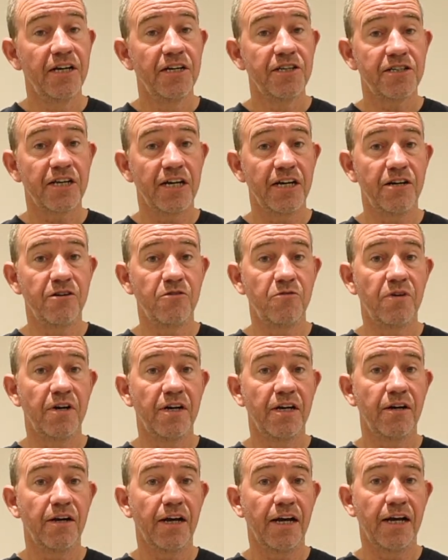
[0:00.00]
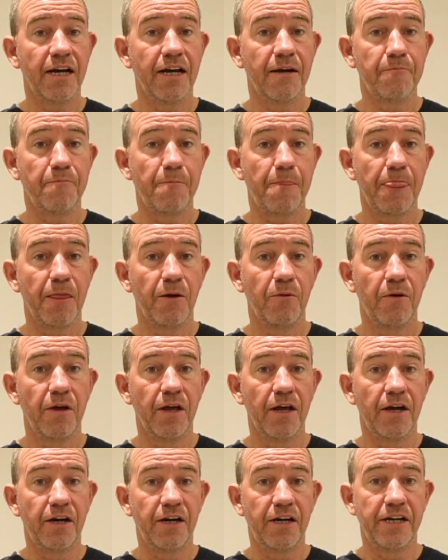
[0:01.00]
So
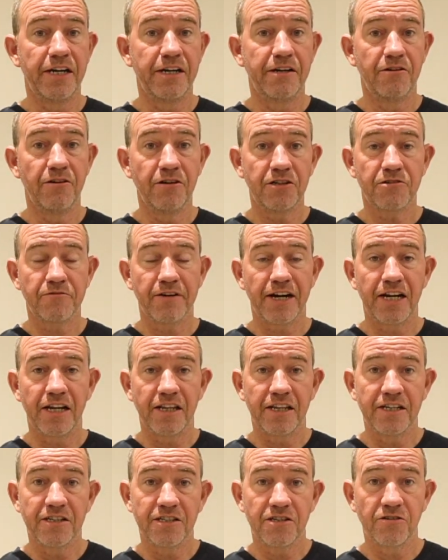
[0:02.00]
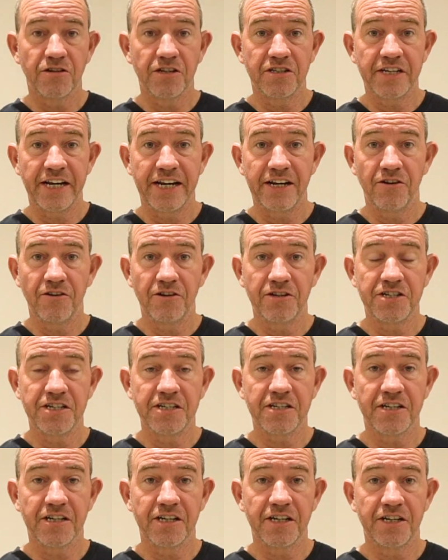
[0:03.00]
I looked around at the sort of
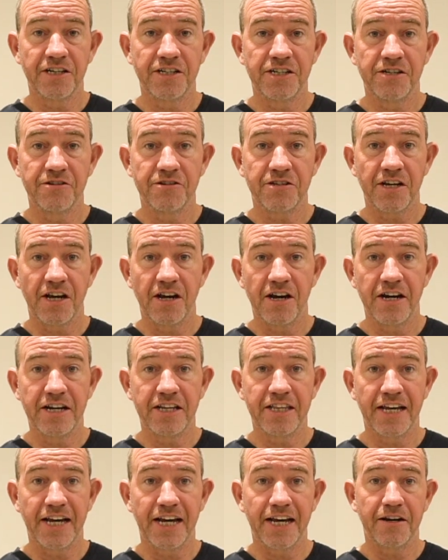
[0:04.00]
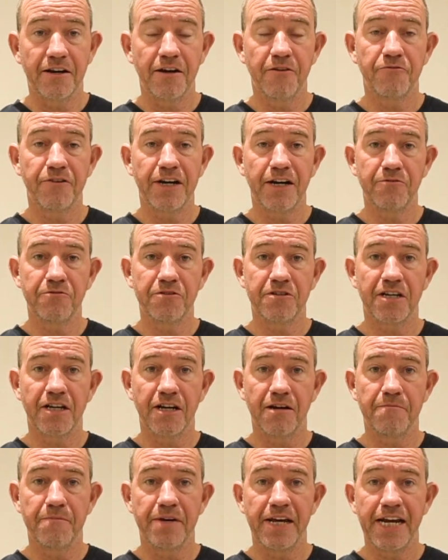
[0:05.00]
technologies that I could use to hide that, found
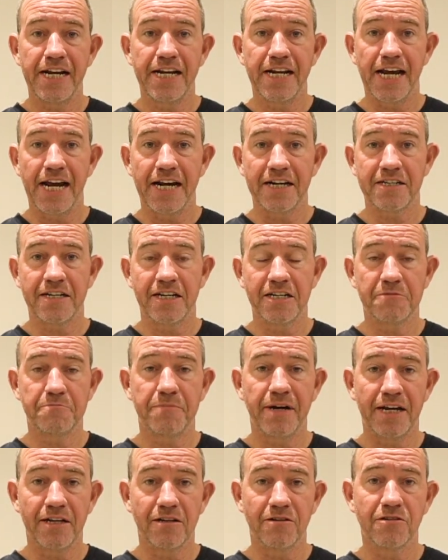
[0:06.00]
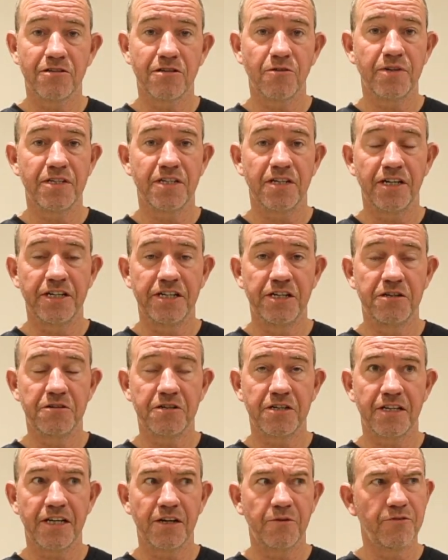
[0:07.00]
some hidden access panels. The ones that I
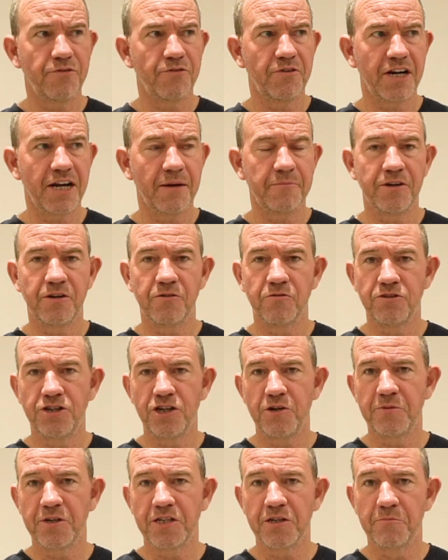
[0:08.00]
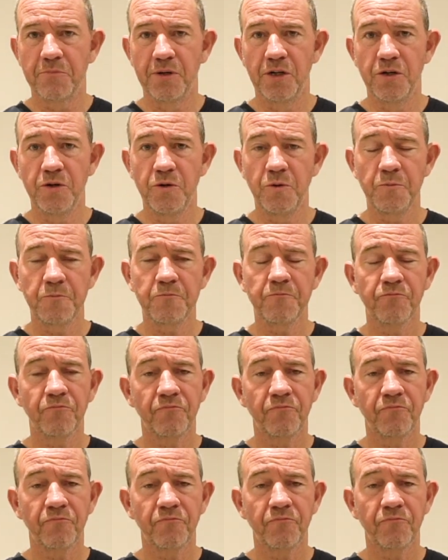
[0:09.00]
used, I think, were from a company called Jupiter Blue.